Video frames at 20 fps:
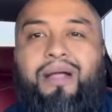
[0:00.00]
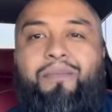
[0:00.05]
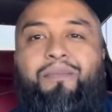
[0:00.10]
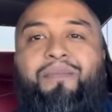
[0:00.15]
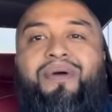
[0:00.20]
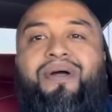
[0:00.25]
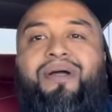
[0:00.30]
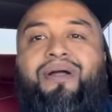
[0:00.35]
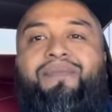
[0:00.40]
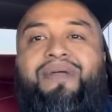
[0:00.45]

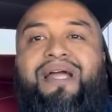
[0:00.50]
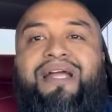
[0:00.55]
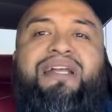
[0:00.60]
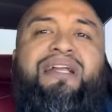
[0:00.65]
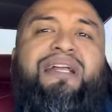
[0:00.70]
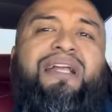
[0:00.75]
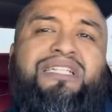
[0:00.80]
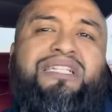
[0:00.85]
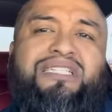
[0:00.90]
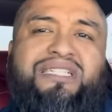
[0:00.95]
But I
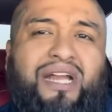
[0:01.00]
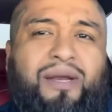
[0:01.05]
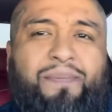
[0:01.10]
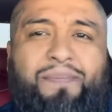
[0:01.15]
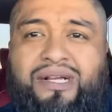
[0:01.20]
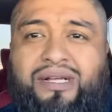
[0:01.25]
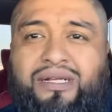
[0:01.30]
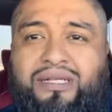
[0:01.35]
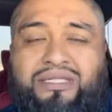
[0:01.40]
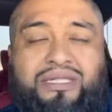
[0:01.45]
didn't get scared
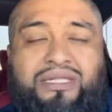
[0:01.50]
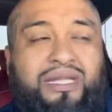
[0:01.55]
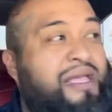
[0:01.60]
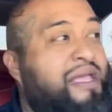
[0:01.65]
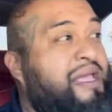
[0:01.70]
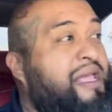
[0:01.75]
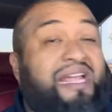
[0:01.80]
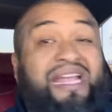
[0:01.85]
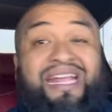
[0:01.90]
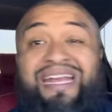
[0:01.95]
because
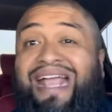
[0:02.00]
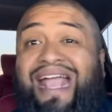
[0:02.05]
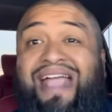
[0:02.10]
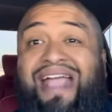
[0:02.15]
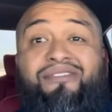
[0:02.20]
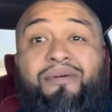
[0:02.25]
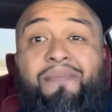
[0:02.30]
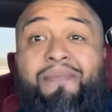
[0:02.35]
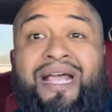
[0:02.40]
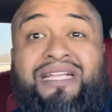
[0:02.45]
he didn't have
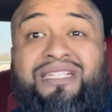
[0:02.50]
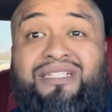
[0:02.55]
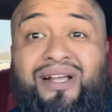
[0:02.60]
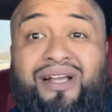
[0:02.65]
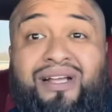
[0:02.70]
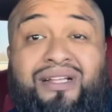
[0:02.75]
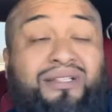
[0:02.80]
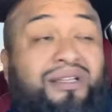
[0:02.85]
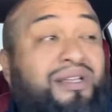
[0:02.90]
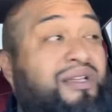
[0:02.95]
a mask
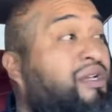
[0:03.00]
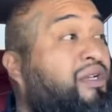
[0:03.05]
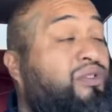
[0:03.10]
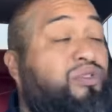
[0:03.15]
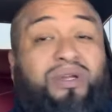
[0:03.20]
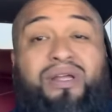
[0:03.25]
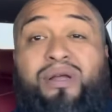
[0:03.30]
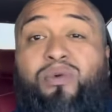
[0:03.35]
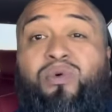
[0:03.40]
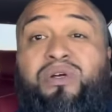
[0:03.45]
on,
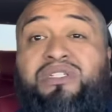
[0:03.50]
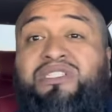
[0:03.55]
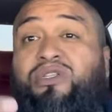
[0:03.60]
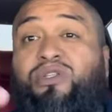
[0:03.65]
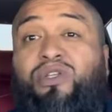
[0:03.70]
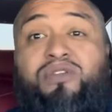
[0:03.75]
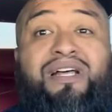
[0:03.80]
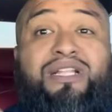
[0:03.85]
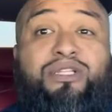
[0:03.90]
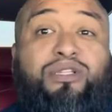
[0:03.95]
so it wasn't
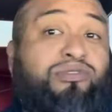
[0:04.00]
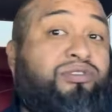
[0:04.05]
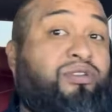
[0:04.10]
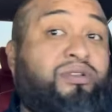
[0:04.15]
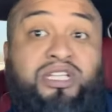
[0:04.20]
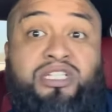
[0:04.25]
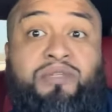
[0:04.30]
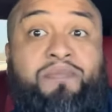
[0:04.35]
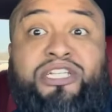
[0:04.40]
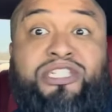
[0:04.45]
those vatos on
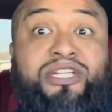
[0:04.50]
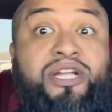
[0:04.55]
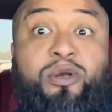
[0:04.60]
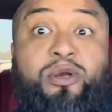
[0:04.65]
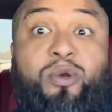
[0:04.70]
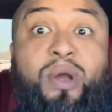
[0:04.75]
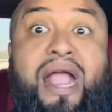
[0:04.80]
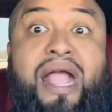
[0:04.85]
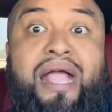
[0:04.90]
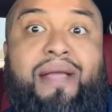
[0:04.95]
the smash and
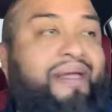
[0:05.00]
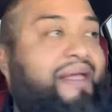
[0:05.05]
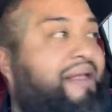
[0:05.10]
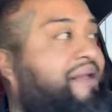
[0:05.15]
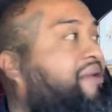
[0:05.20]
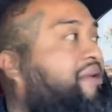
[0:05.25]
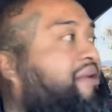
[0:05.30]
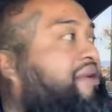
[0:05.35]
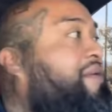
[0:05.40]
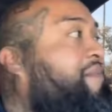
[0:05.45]
grab, eh,
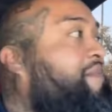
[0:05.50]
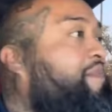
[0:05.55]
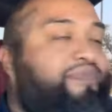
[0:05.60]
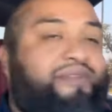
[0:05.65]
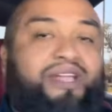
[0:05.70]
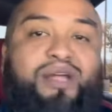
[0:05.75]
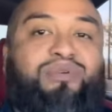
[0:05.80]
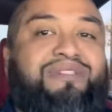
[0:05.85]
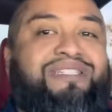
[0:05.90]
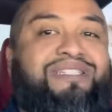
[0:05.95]
you know?
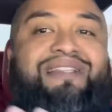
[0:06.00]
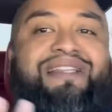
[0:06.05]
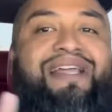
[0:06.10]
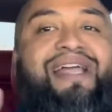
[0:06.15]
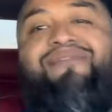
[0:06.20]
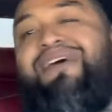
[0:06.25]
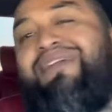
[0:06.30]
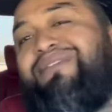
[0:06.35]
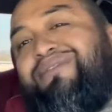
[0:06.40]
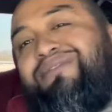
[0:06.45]
It wasn't
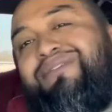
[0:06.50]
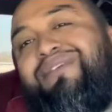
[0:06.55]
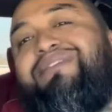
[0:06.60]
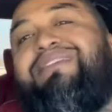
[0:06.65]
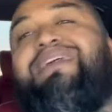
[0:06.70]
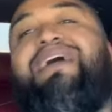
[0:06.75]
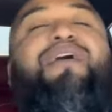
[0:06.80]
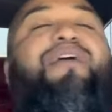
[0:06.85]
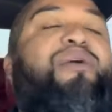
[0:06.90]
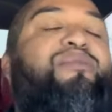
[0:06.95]
them vatos, so
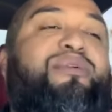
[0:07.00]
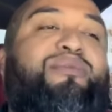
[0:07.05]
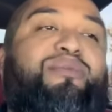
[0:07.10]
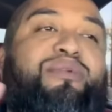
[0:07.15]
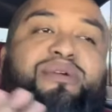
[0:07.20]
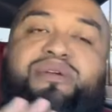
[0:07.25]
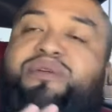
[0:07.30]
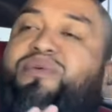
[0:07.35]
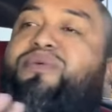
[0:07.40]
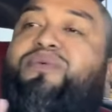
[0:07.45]
like, alright,
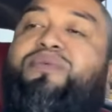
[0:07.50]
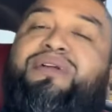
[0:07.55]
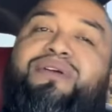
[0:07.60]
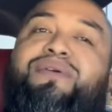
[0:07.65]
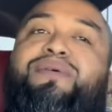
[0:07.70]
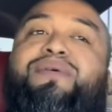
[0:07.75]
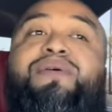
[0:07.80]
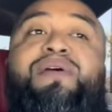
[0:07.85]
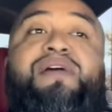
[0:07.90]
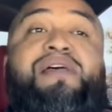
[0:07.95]
we're
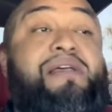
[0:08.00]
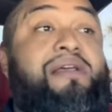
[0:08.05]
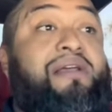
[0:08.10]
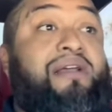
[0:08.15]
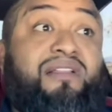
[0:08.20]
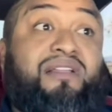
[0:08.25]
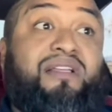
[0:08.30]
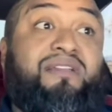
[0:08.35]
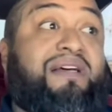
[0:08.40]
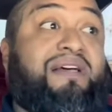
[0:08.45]
cool.
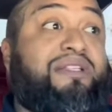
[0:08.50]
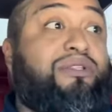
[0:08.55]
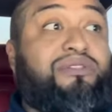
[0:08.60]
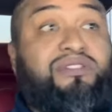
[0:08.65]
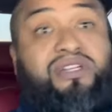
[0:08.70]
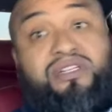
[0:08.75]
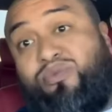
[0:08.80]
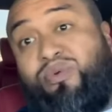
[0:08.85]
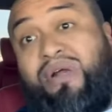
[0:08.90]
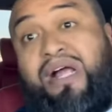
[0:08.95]
If those vatos
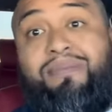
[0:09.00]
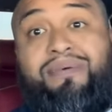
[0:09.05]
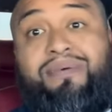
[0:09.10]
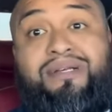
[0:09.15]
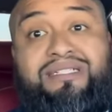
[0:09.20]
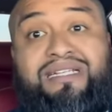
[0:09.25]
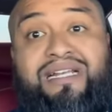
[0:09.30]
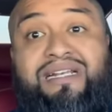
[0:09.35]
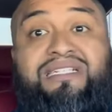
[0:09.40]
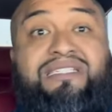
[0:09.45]
gonna rob
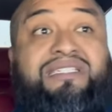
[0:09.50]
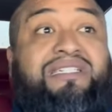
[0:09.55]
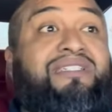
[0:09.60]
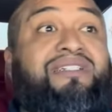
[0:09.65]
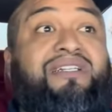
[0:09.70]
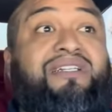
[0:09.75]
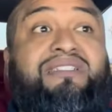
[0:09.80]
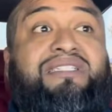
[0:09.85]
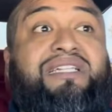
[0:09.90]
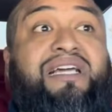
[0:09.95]
us, at least he's
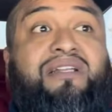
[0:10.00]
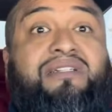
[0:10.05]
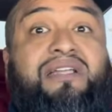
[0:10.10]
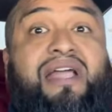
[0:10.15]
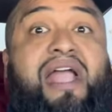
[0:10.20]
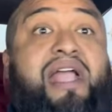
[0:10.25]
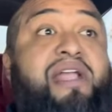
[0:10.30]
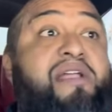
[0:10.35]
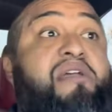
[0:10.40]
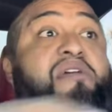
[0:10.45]
gonna tell us,
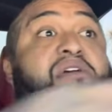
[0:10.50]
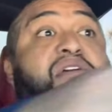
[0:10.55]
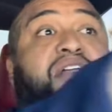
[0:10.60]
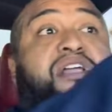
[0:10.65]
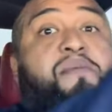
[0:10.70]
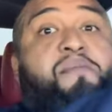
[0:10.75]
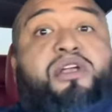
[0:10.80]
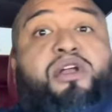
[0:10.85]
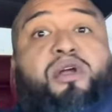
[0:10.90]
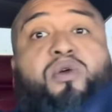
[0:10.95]
hey,
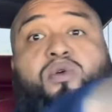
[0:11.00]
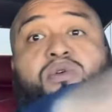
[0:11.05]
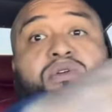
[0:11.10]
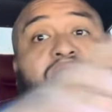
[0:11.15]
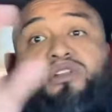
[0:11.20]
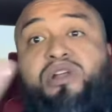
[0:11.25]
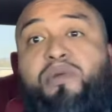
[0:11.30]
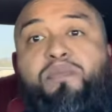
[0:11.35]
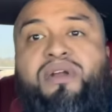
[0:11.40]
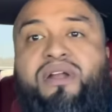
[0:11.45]
give me your, you
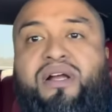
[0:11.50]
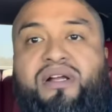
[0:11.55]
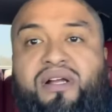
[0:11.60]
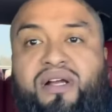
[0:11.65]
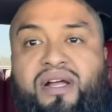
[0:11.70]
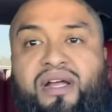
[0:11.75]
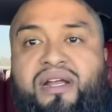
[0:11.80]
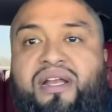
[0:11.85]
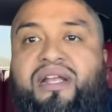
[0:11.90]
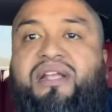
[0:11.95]
know, put a
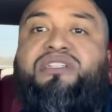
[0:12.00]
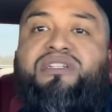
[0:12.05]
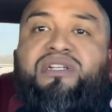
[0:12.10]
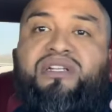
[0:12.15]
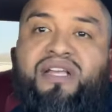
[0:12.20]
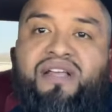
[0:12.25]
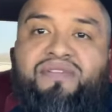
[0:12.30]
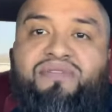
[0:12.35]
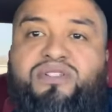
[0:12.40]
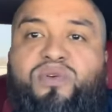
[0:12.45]
gun, and he's gonna
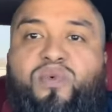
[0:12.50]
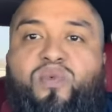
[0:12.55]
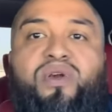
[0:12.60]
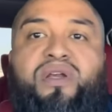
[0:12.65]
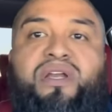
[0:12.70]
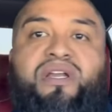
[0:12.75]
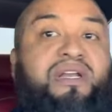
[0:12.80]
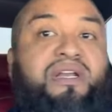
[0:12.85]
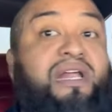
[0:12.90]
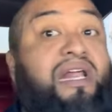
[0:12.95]
give us a
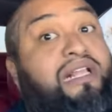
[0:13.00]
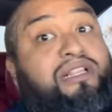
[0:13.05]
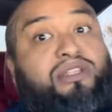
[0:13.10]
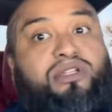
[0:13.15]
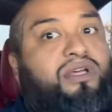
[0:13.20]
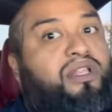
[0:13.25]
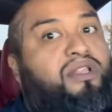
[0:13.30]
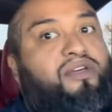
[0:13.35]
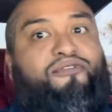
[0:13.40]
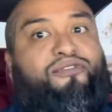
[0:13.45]
warning. Not like
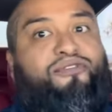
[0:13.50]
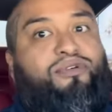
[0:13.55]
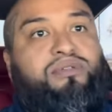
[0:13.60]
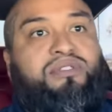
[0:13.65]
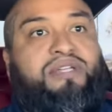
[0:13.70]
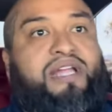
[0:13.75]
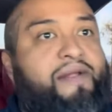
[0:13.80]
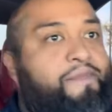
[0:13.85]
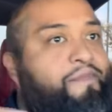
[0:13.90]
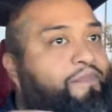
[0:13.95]
those other fools,
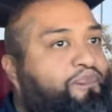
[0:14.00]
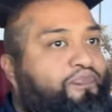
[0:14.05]
eh?